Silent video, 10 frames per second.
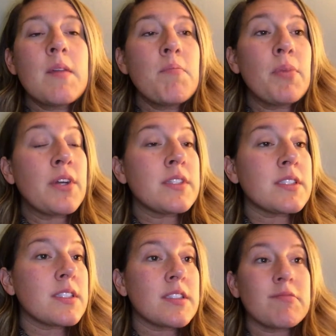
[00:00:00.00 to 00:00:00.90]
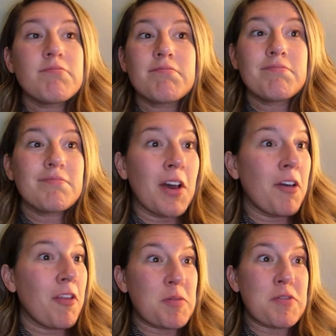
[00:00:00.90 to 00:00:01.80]
Books.
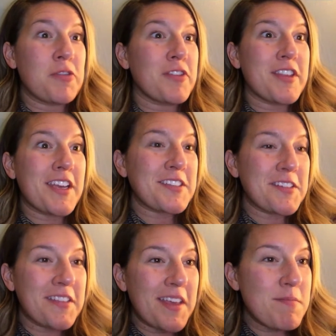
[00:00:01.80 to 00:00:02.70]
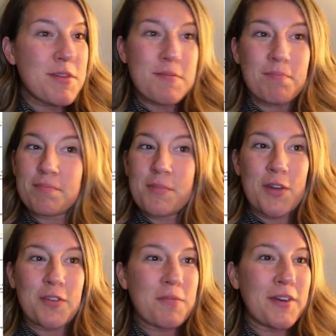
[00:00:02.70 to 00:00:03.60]
Oh, those are beautiful things, aren't they?
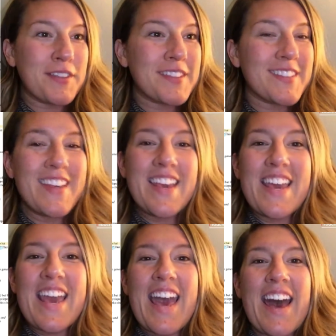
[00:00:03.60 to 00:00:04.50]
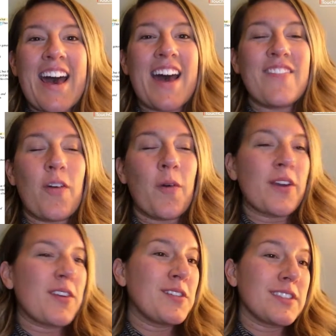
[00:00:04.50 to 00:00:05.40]
Beautiful books.
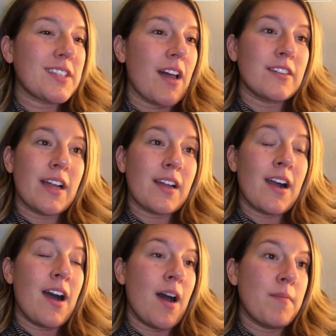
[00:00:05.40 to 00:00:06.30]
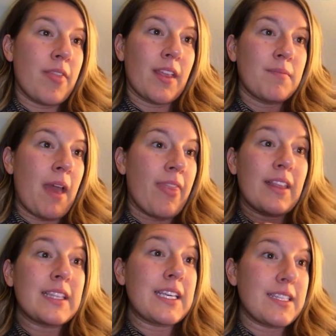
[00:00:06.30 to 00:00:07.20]
Or googlescholar.com at
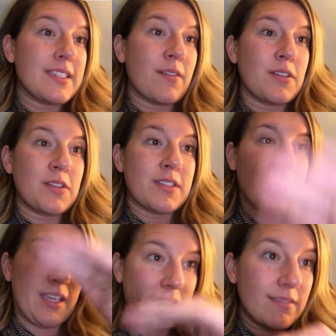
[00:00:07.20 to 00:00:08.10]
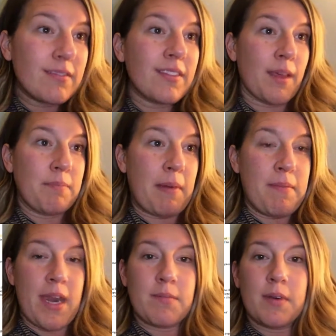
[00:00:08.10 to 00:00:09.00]
the least. I would use my
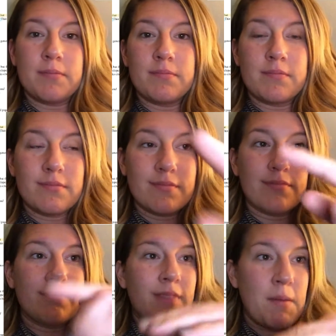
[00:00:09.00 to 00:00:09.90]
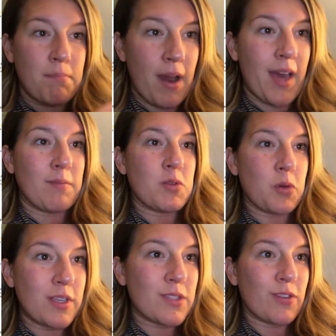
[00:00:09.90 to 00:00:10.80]
minimum, my bottom
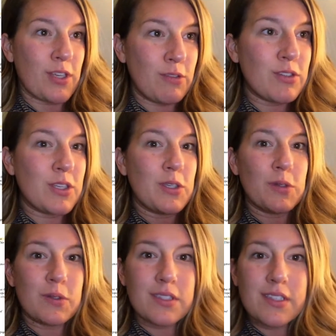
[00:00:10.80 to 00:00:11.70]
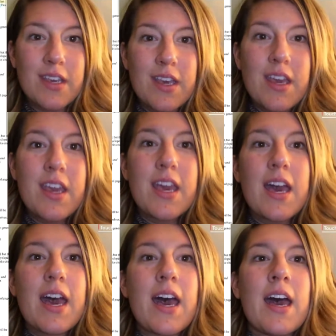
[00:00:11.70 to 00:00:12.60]
choice for you to use.
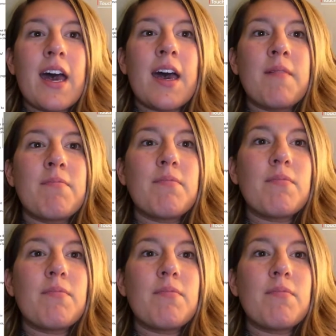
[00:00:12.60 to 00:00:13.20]
I